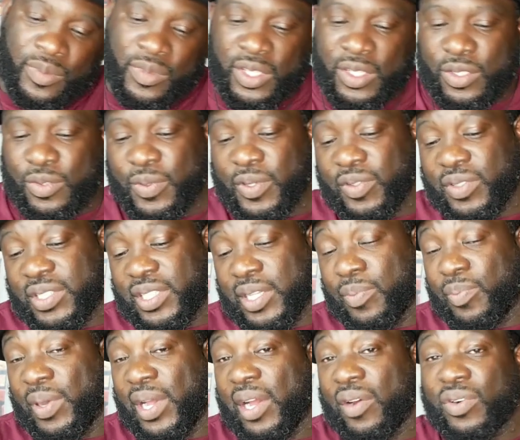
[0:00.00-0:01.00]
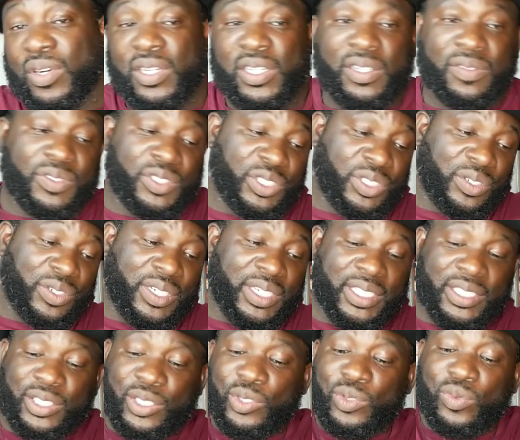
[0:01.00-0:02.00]
Spirit say, power of joy,
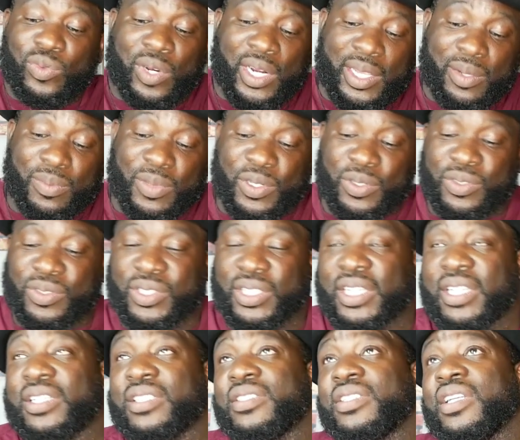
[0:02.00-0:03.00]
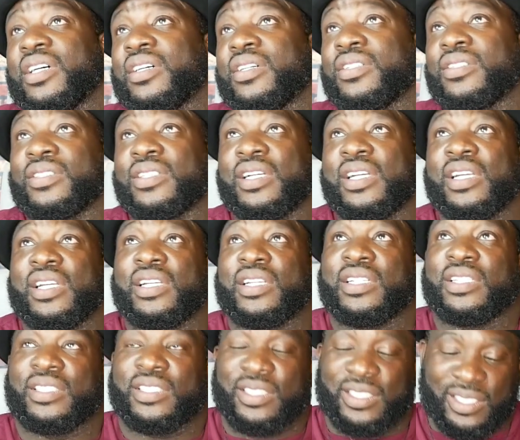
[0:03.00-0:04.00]
2 rainbows. Hell no.
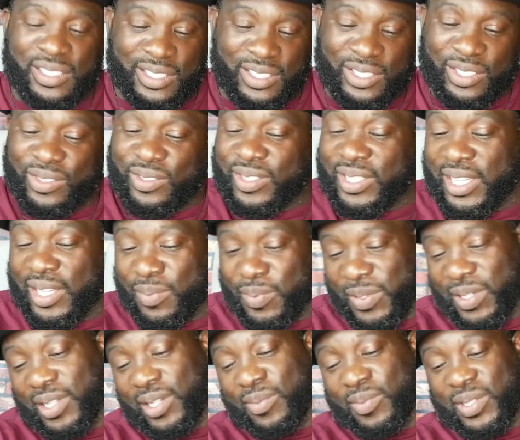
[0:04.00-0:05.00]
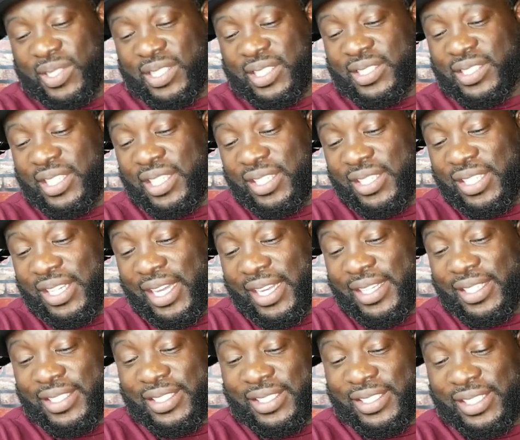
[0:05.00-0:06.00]
You keep it up because he
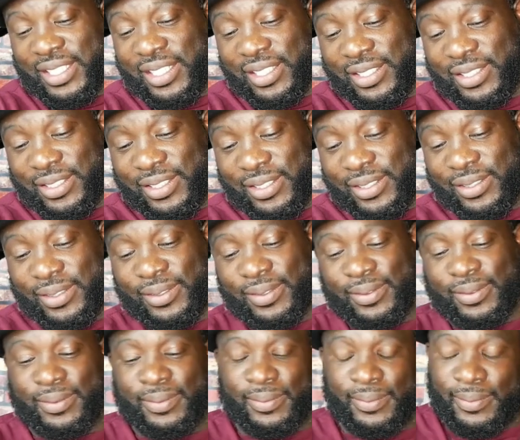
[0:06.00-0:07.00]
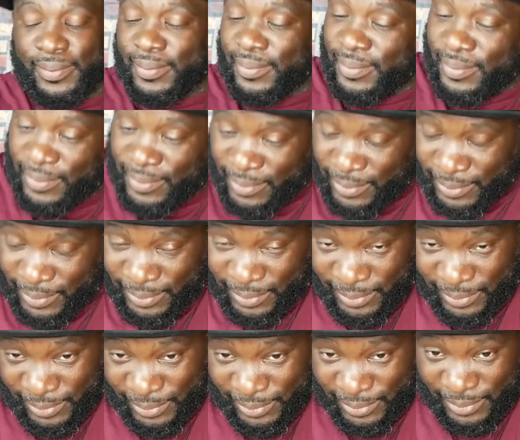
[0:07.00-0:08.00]
liked the chase.
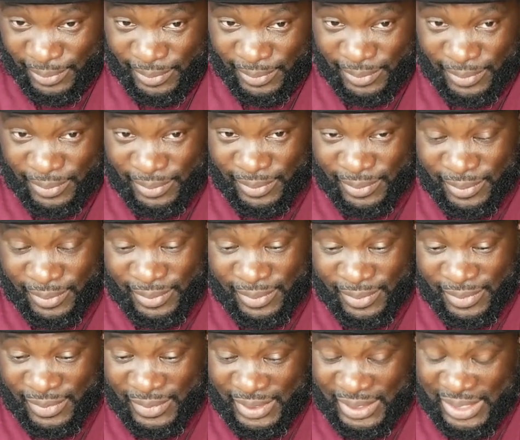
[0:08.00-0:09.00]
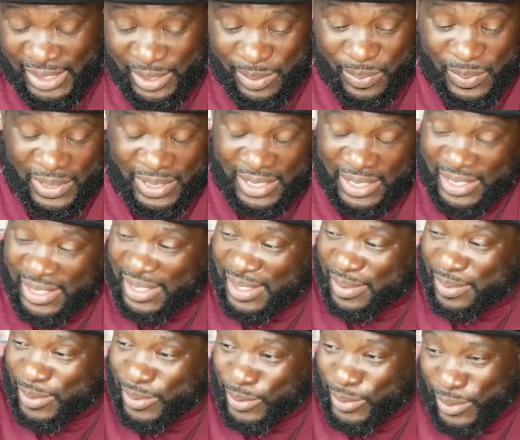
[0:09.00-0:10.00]
Okay. Keep it
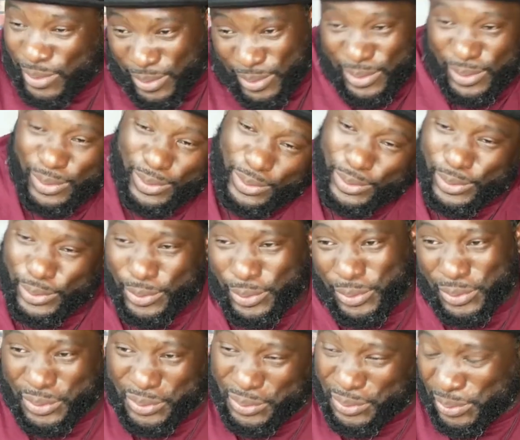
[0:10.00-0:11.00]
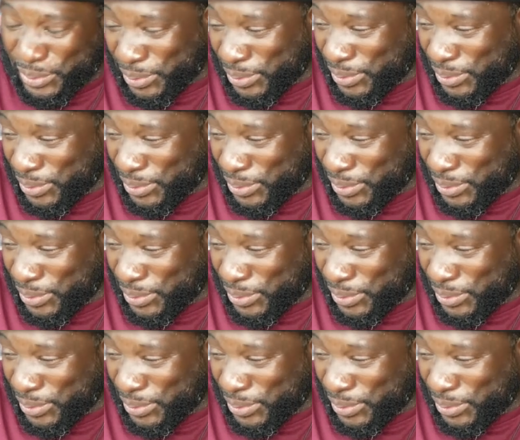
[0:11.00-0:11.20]
up. Ooh.